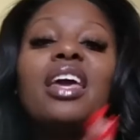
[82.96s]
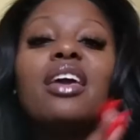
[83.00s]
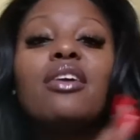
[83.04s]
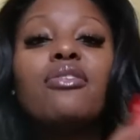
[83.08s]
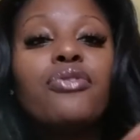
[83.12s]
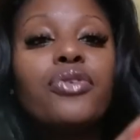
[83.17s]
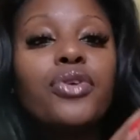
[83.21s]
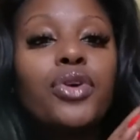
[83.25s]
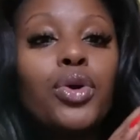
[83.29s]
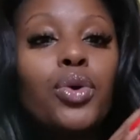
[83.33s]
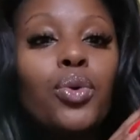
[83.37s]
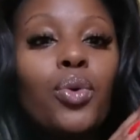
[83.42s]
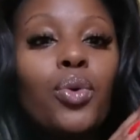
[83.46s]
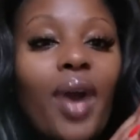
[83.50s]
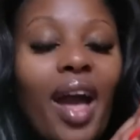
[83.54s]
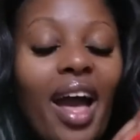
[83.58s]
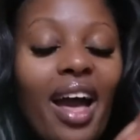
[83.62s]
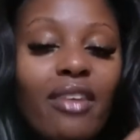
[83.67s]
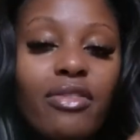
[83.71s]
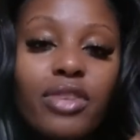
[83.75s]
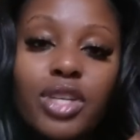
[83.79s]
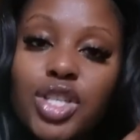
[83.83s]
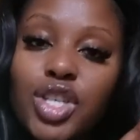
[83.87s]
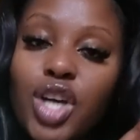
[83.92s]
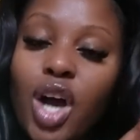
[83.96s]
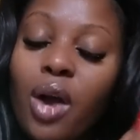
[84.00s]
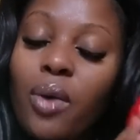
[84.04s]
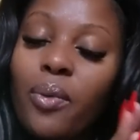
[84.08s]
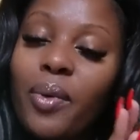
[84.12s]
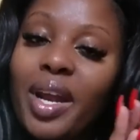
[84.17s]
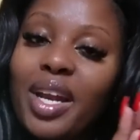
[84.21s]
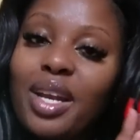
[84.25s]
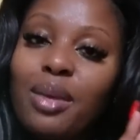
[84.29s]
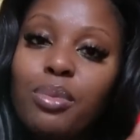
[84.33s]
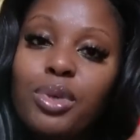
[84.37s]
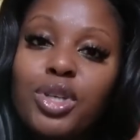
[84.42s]
If you haven't
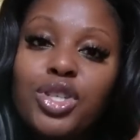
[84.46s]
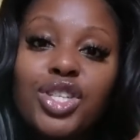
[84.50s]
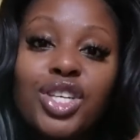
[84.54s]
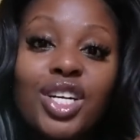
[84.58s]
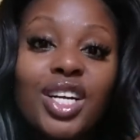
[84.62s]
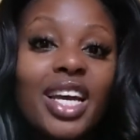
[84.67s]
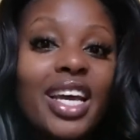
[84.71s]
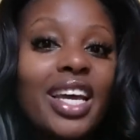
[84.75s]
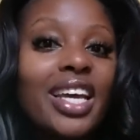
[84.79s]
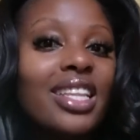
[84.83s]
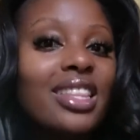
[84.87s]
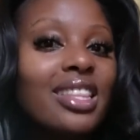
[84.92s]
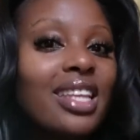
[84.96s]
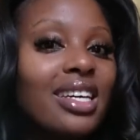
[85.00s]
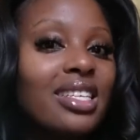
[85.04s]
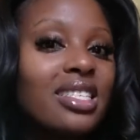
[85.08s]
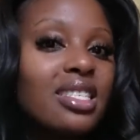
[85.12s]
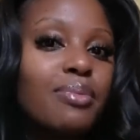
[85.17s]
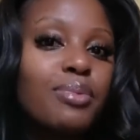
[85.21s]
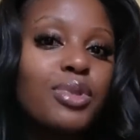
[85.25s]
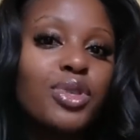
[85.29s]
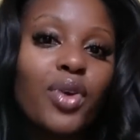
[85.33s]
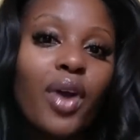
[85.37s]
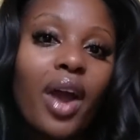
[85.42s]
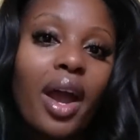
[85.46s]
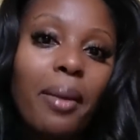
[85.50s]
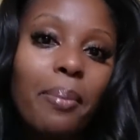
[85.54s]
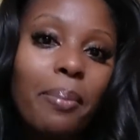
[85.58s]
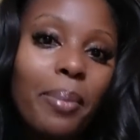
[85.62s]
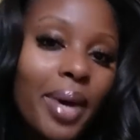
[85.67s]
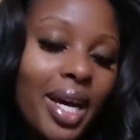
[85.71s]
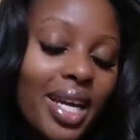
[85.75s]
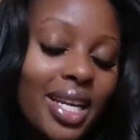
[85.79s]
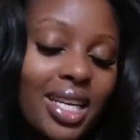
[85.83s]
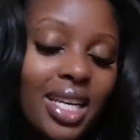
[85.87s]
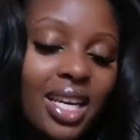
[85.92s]
already, be sure to hit that subscribe
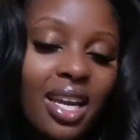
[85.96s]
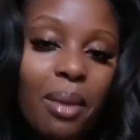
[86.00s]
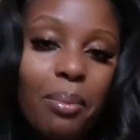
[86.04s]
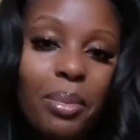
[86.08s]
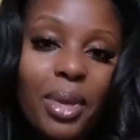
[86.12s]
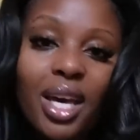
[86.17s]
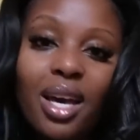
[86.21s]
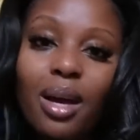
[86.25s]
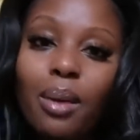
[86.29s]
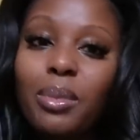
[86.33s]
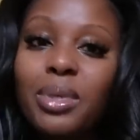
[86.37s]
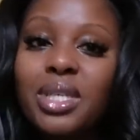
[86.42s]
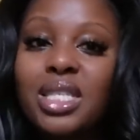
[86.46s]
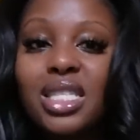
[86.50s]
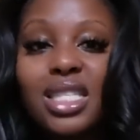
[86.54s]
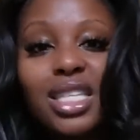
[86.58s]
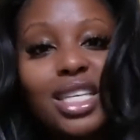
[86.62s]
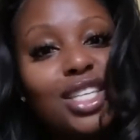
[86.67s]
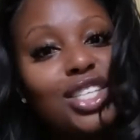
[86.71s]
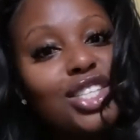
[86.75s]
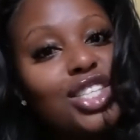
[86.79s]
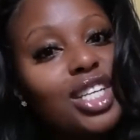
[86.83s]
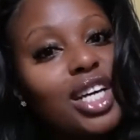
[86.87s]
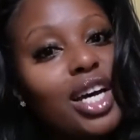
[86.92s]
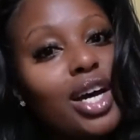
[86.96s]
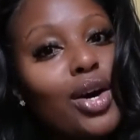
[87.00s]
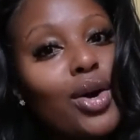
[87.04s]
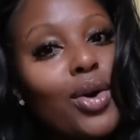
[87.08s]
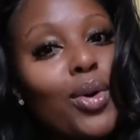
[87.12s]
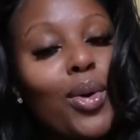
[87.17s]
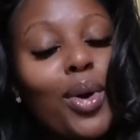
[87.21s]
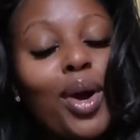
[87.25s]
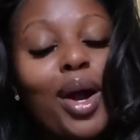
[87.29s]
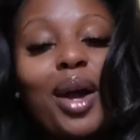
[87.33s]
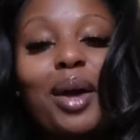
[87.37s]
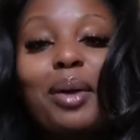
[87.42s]
button and become a seashell
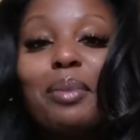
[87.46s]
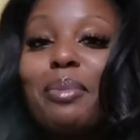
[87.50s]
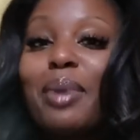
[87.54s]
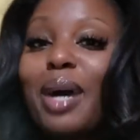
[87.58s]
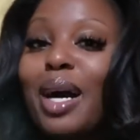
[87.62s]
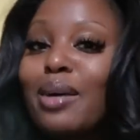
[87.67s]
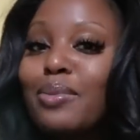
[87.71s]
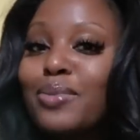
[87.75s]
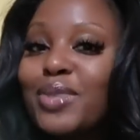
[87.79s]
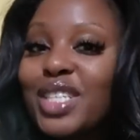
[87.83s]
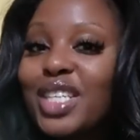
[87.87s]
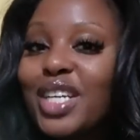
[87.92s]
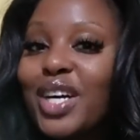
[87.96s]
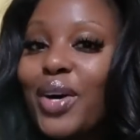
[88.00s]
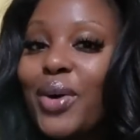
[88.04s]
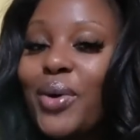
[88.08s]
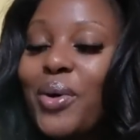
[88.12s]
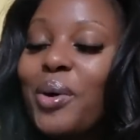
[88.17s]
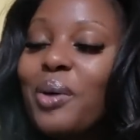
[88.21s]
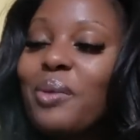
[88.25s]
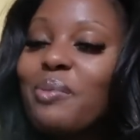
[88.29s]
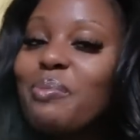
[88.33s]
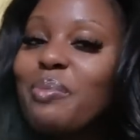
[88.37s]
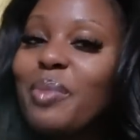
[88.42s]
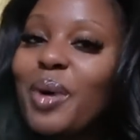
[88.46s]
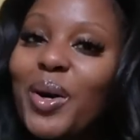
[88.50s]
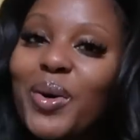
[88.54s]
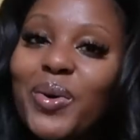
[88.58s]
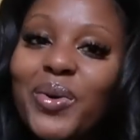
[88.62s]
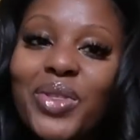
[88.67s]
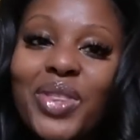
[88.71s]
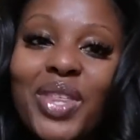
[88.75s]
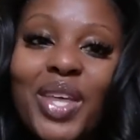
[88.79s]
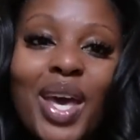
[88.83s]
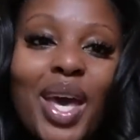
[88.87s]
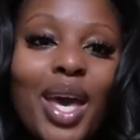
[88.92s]
or a bombshell or
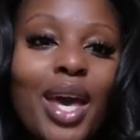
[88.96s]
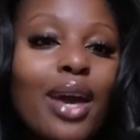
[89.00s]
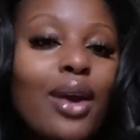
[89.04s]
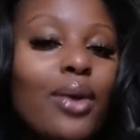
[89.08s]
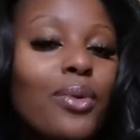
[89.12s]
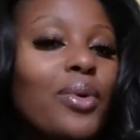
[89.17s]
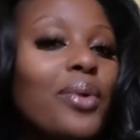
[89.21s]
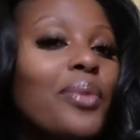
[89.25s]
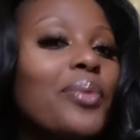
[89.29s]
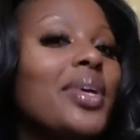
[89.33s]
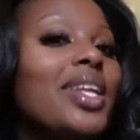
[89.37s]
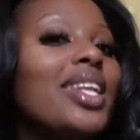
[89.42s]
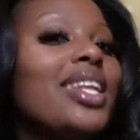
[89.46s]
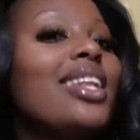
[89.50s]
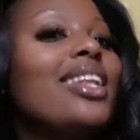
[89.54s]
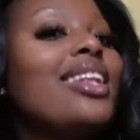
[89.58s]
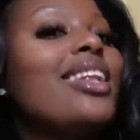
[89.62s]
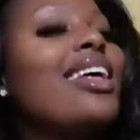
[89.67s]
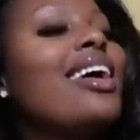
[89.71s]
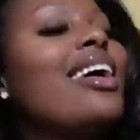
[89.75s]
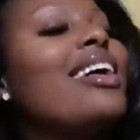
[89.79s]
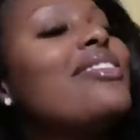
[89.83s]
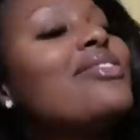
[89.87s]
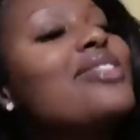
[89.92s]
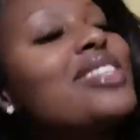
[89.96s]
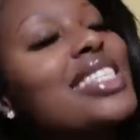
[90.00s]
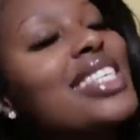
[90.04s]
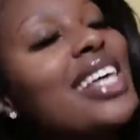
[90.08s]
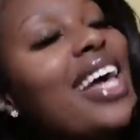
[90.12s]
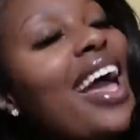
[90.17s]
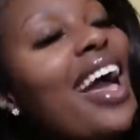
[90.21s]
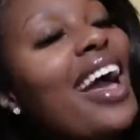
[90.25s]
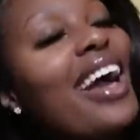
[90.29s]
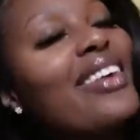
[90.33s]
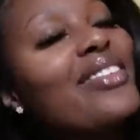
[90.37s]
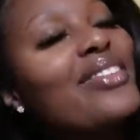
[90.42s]
both. We would love to
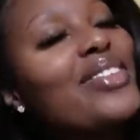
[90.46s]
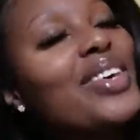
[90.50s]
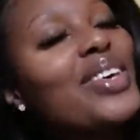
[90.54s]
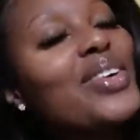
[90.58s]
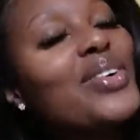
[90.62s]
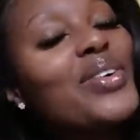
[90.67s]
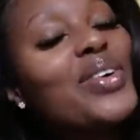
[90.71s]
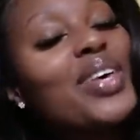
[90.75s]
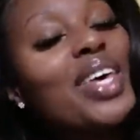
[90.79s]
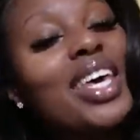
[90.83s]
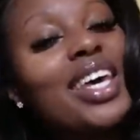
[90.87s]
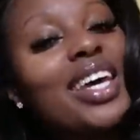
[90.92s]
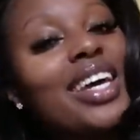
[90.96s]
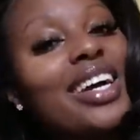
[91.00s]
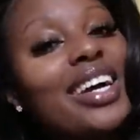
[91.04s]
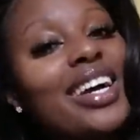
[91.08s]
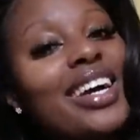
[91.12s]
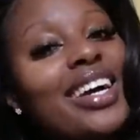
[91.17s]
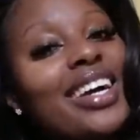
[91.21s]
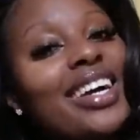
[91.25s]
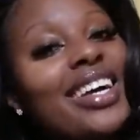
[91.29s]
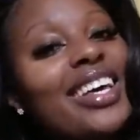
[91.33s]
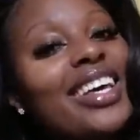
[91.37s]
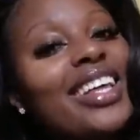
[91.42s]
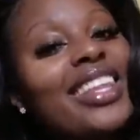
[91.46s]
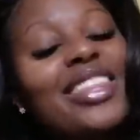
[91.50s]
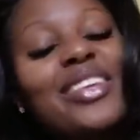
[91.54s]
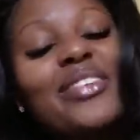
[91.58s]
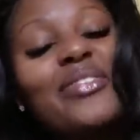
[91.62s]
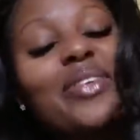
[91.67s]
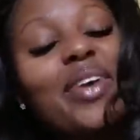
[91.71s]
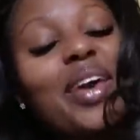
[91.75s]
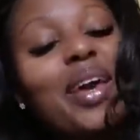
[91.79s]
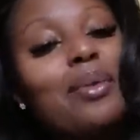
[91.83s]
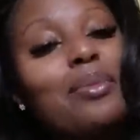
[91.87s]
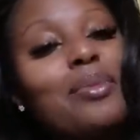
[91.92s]
have you here in the
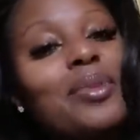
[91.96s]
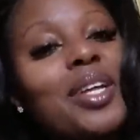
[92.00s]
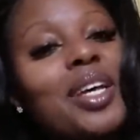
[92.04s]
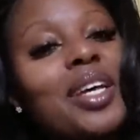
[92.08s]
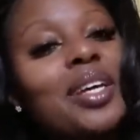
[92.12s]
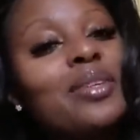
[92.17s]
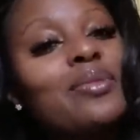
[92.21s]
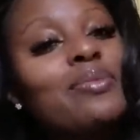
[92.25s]
family.